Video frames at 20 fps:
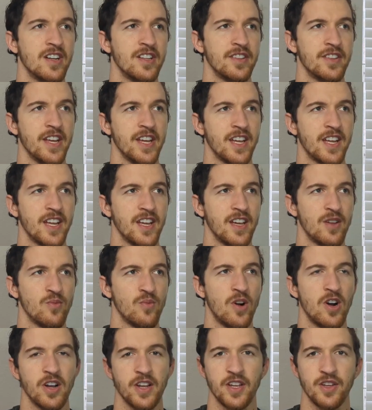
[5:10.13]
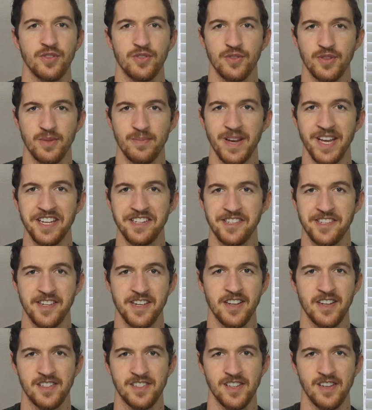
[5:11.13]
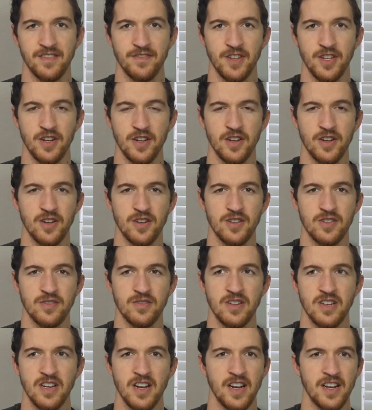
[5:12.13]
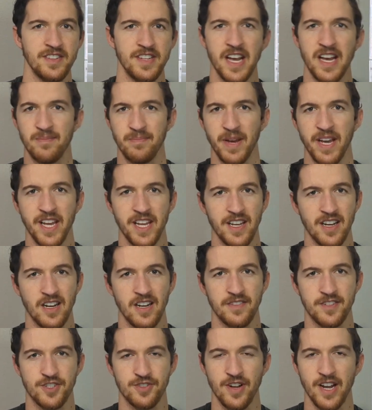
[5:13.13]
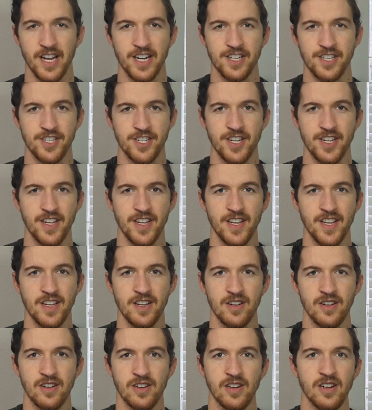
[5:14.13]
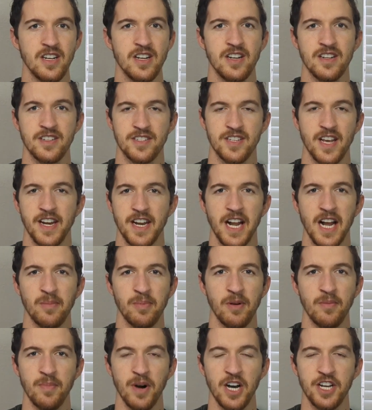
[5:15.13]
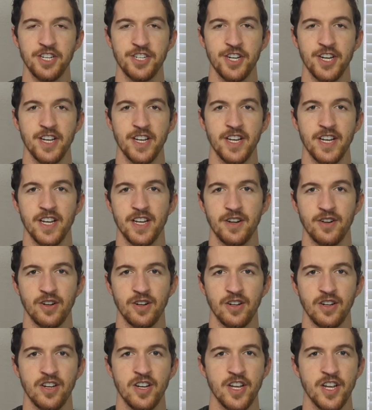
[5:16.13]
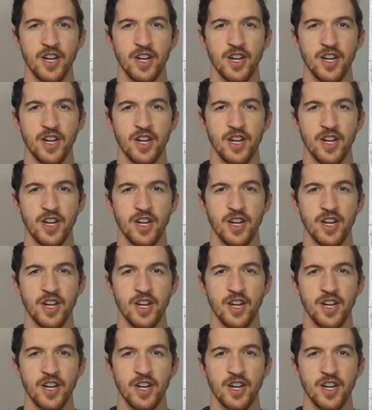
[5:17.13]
They can walk you through the basics of, a debt payoff strategy or setting up a budget or,